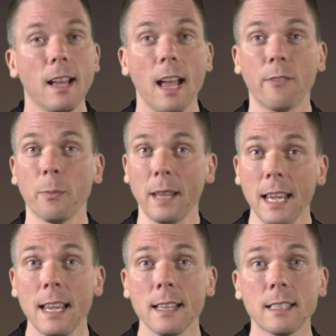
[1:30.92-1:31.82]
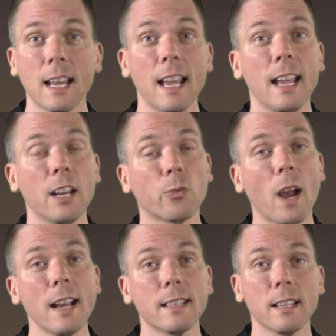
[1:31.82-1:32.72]
And from the east, it
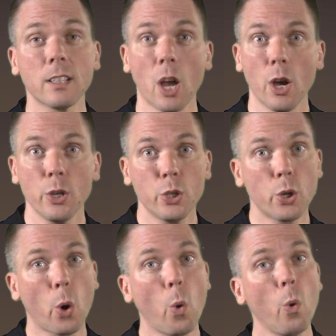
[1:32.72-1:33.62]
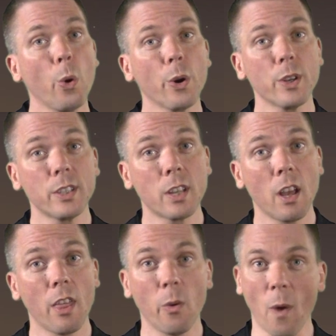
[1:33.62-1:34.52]
rises towards
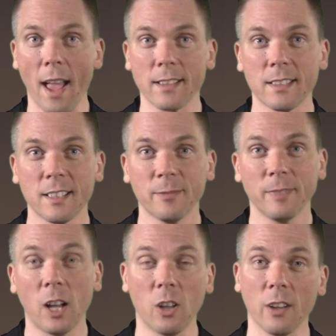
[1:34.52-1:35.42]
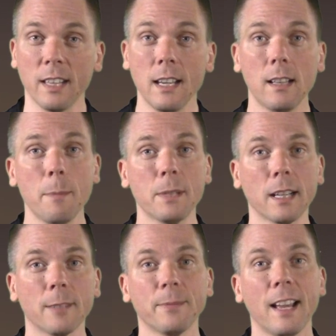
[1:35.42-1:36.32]
the west along the
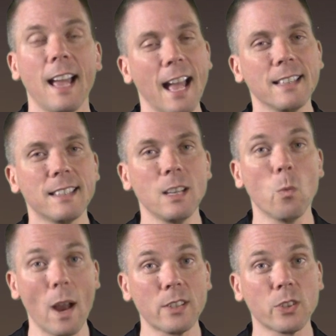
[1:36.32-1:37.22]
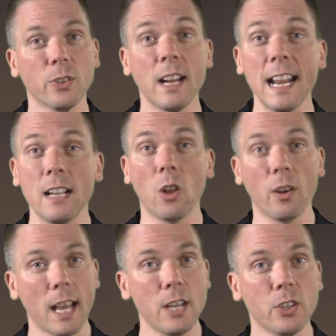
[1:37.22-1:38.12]
ecliptic, hence the western
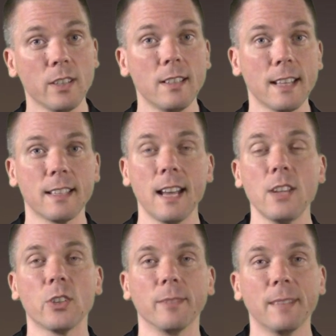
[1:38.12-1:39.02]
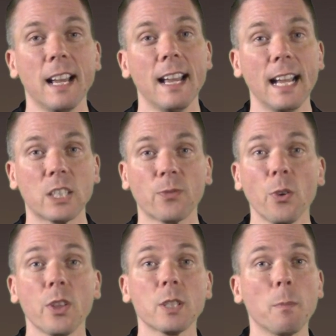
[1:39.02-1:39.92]
elongation designation. Its
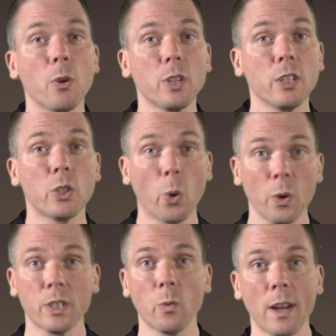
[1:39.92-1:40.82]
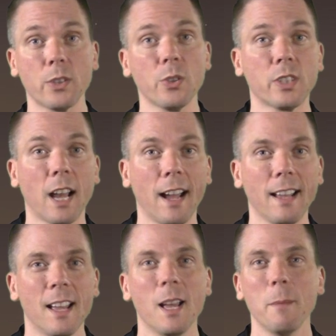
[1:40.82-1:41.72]
furthest motion towards the western
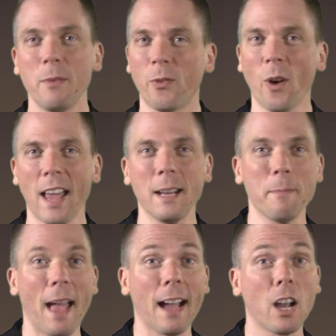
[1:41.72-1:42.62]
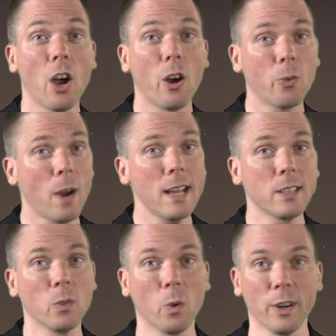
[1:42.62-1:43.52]
sky before heading back
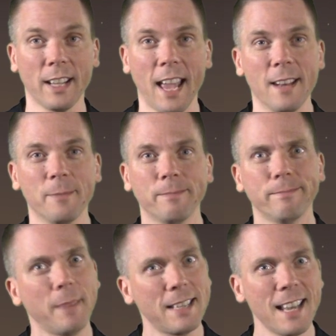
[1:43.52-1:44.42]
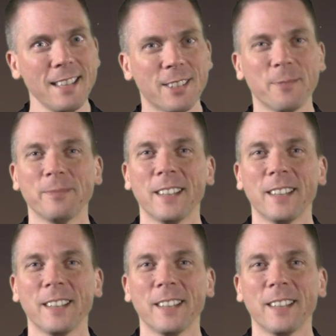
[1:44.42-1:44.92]
horizonward again. Make sense?